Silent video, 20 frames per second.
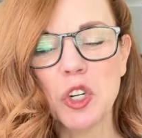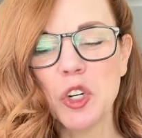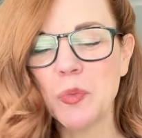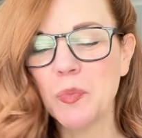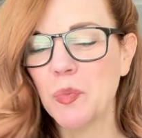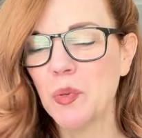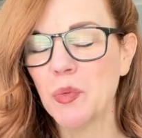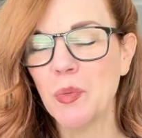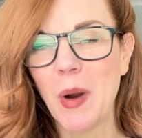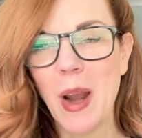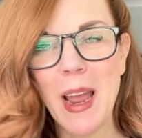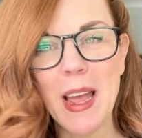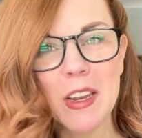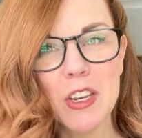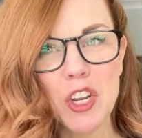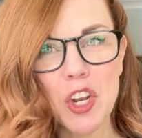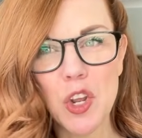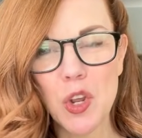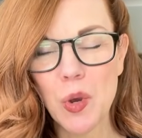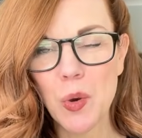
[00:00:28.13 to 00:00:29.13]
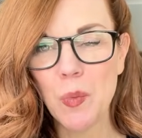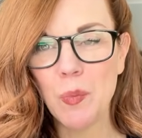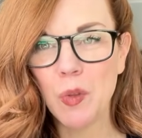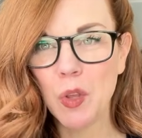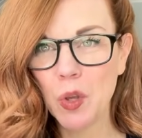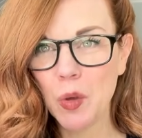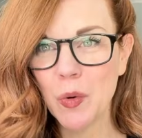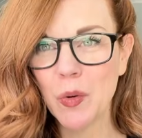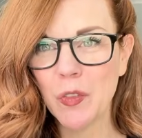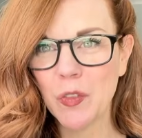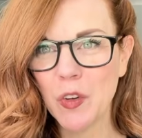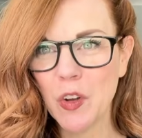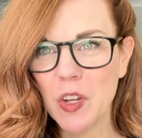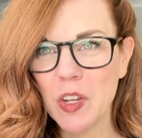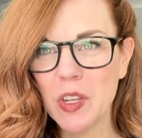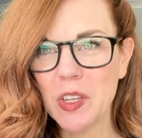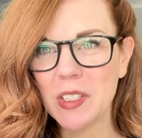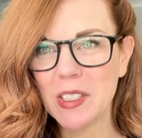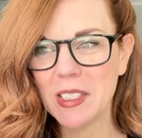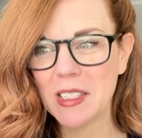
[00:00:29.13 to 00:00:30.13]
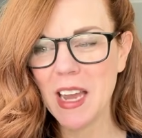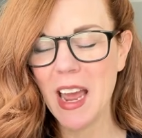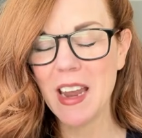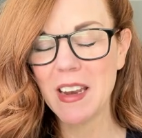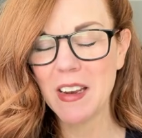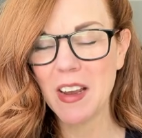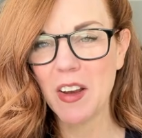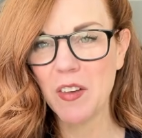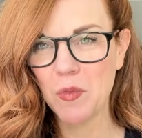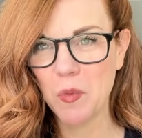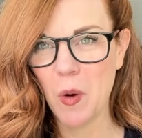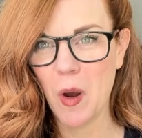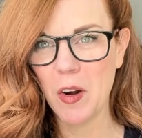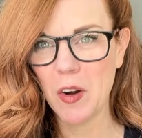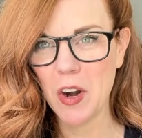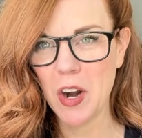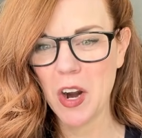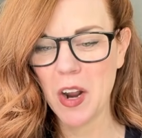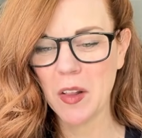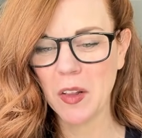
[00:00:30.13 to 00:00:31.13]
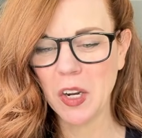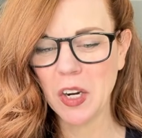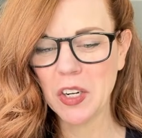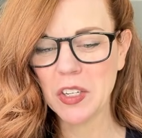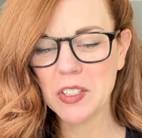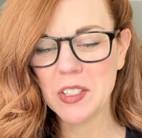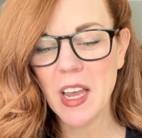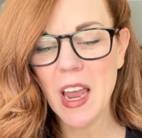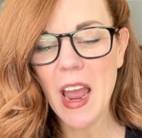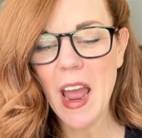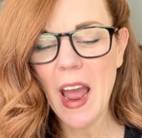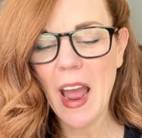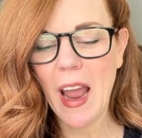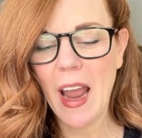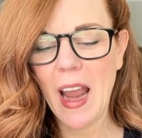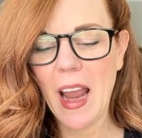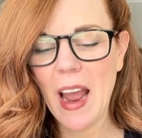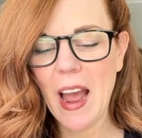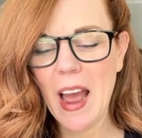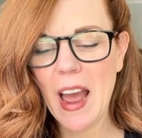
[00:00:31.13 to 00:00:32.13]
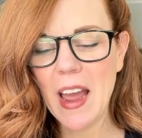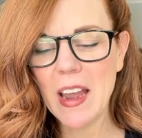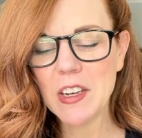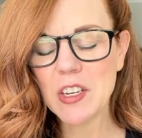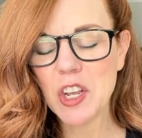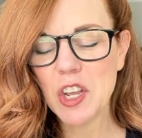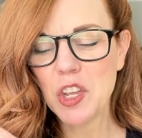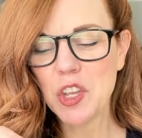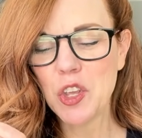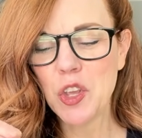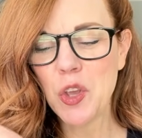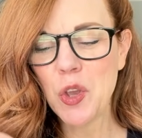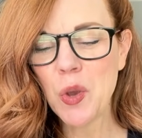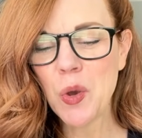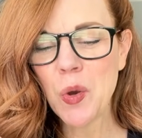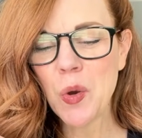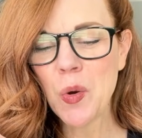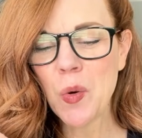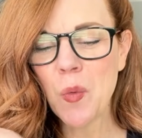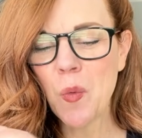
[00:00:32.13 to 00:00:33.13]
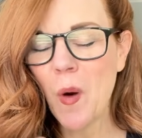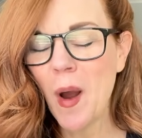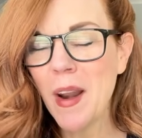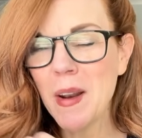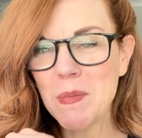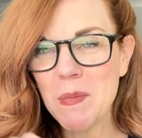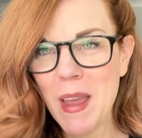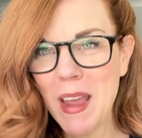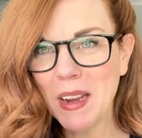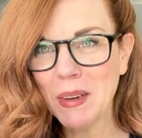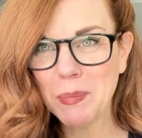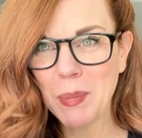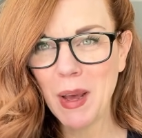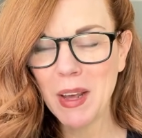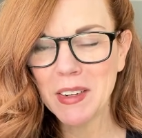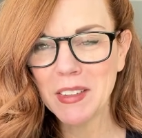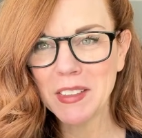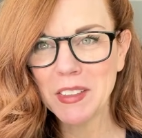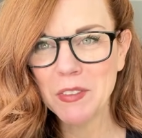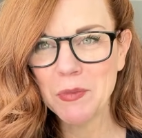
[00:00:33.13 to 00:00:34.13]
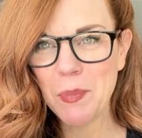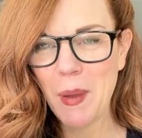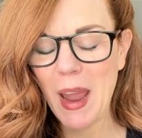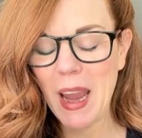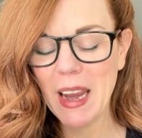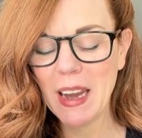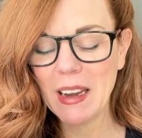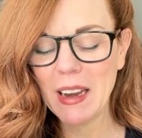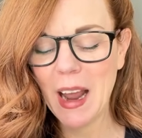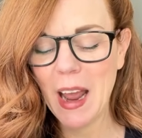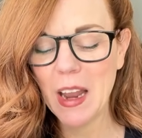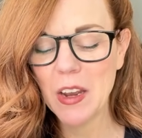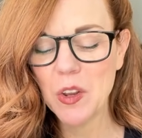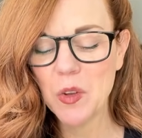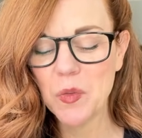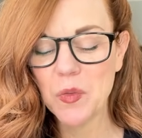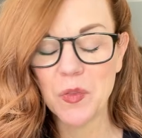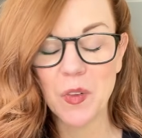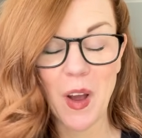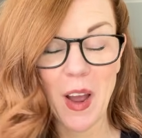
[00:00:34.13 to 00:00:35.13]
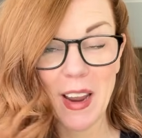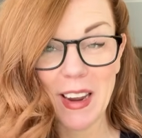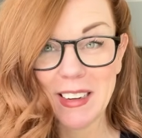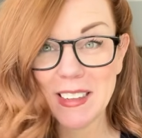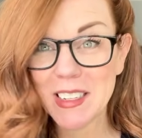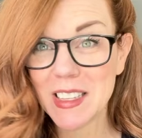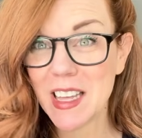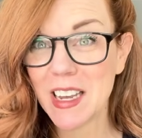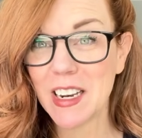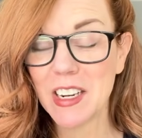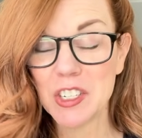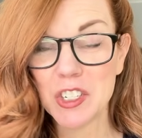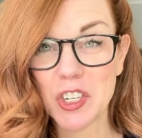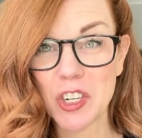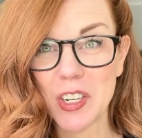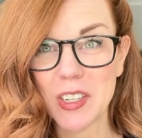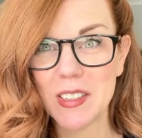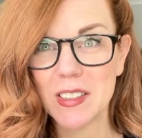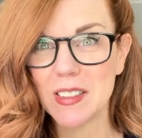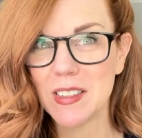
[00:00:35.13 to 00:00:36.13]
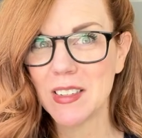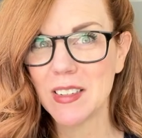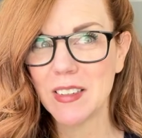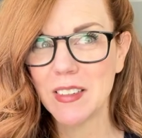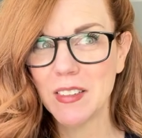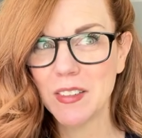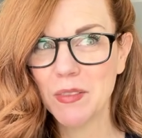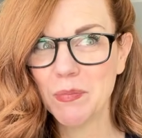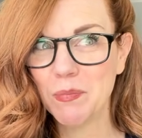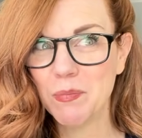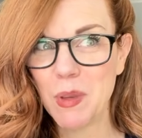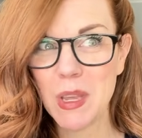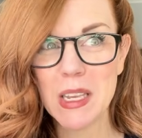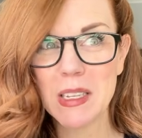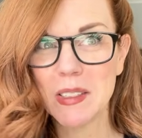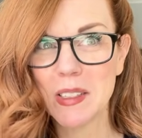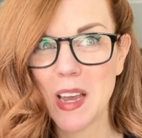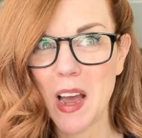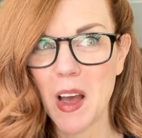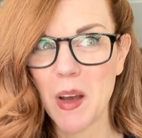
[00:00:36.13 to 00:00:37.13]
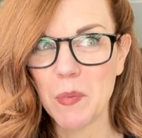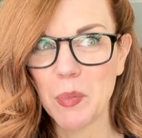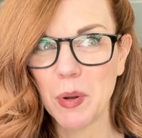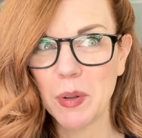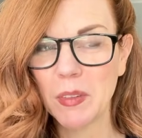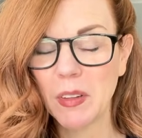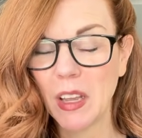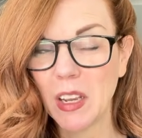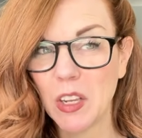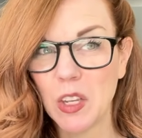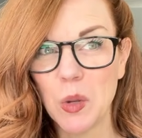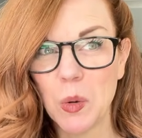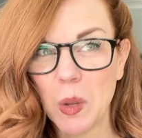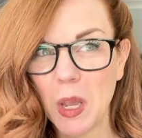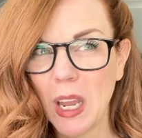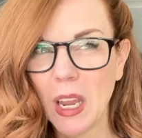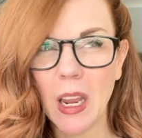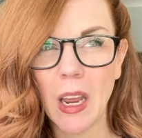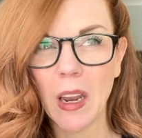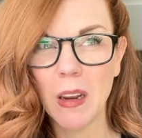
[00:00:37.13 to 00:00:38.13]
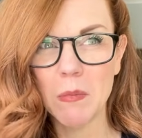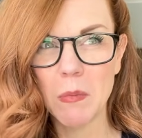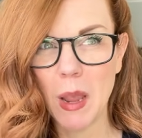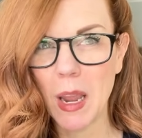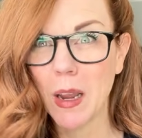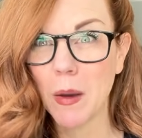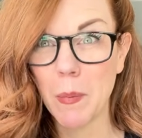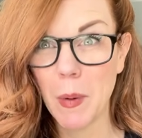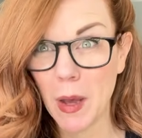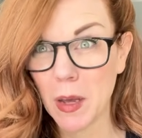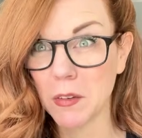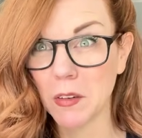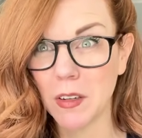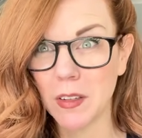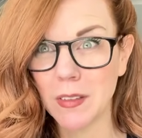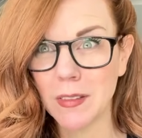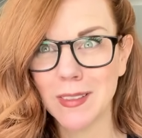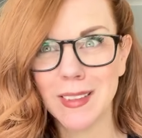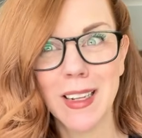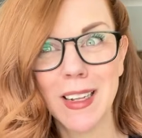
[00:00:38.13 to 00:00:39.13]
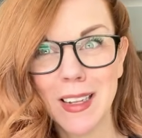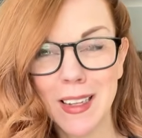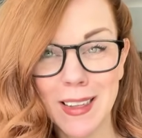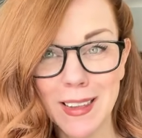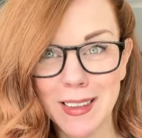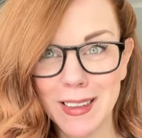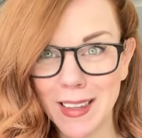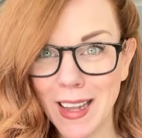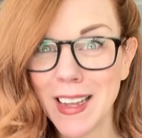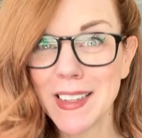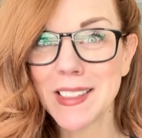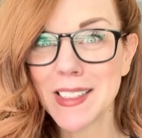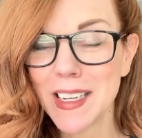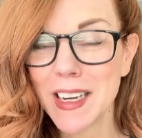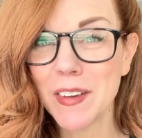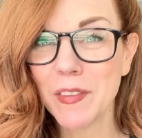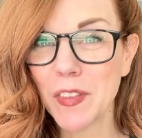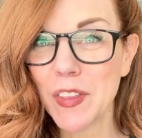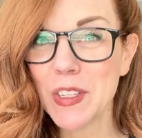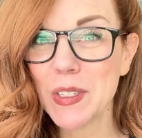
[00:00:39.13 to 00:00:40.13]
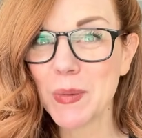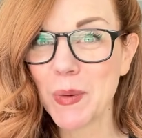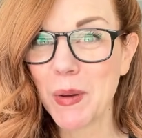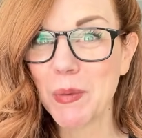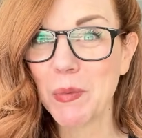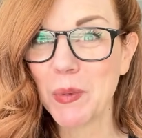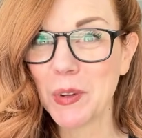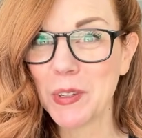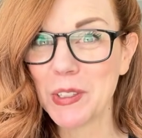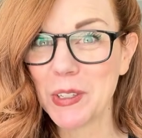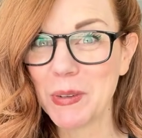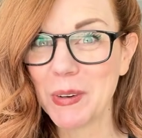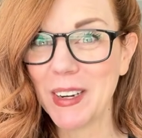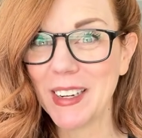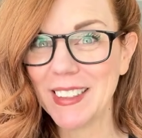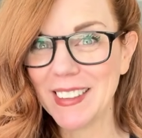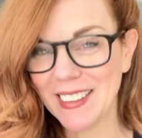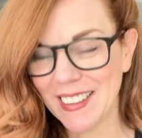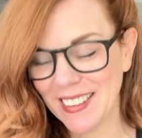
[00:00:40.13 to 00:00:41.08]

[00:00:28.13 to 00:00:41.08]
your brand new, beautiful set of watercolors and you want to make a puddle of paint and you find that it just beads up, like you can't make a puddle. Let's see if this one will do it.